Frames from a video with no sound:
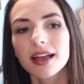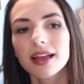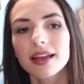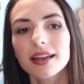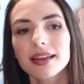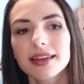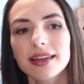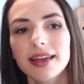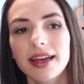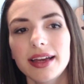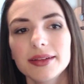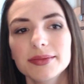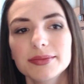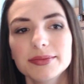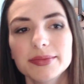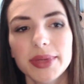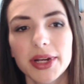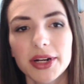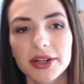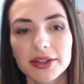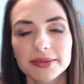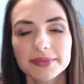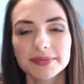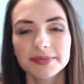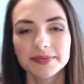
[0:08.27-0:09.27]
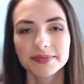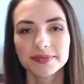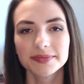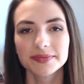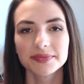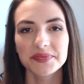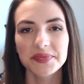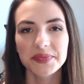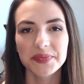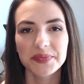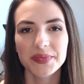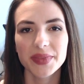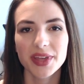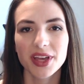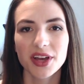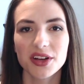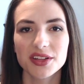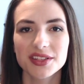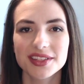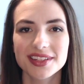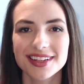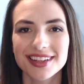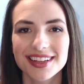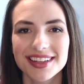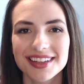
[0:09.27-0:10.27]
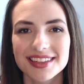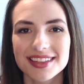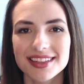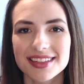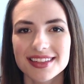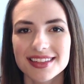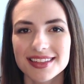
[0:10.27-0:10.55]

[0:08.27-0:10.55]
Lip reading: Okay, better. Constant kisses.